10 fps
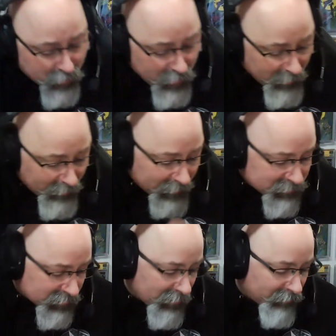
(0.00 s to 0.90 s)
And that's a
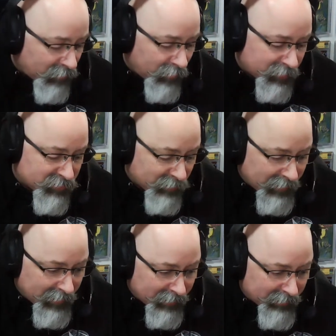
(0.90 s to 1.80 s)
cover artist right
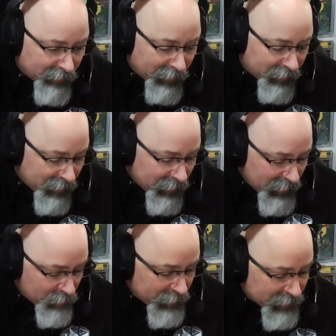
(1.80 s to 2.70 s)
at it, right? He
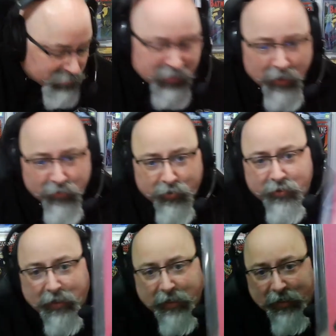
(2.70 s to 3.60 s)
picks a color
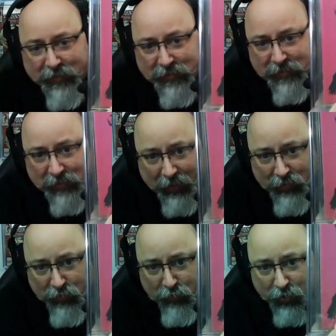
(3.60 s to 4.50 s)
that he can sign the
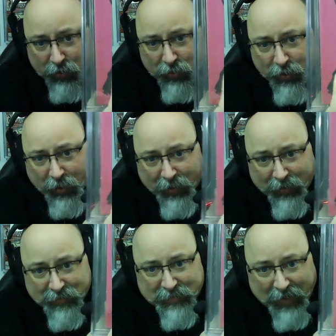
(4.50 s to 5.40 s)
book. It
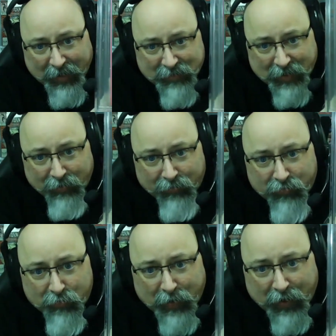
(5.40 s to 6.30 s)
stands out from the
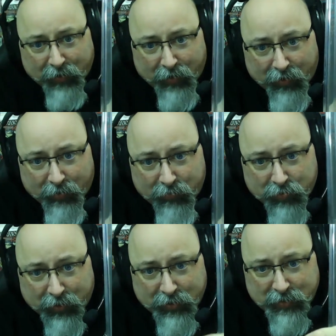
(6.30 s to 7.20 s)
background
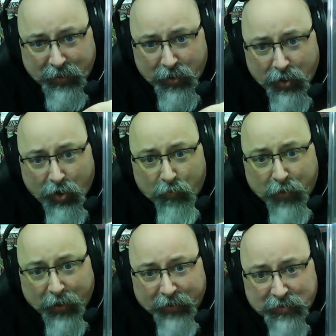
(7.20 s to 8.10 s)
plenty,
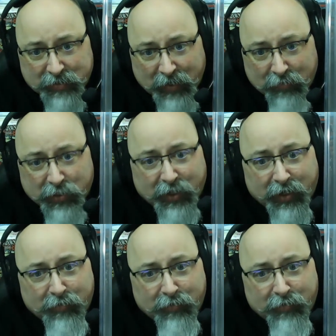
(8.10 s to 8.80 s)
but at the same time